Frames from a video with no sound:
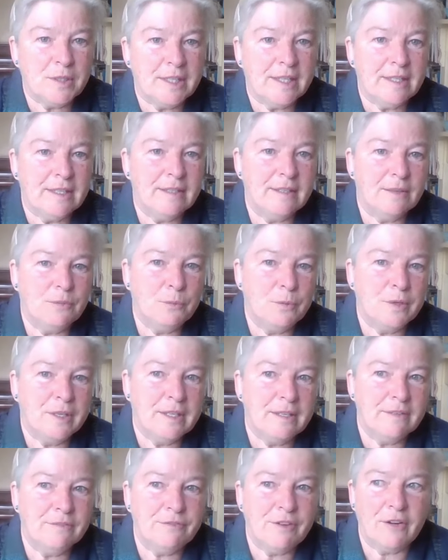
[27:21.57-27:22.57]

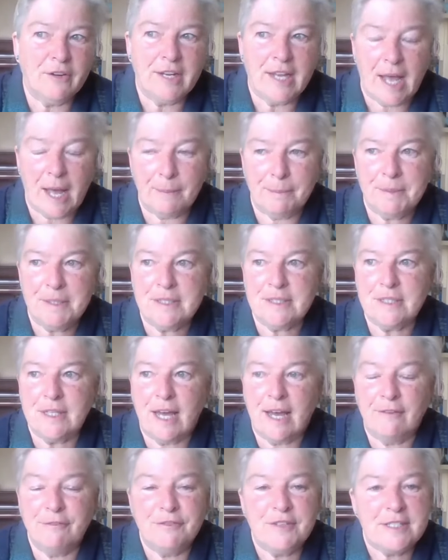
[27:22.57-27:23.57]
we're very happy
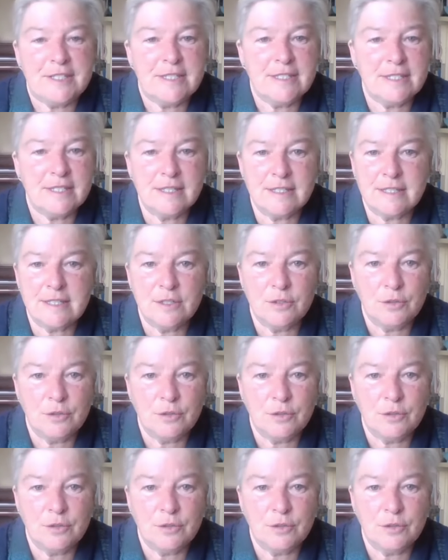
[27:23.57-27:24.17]
to have visitors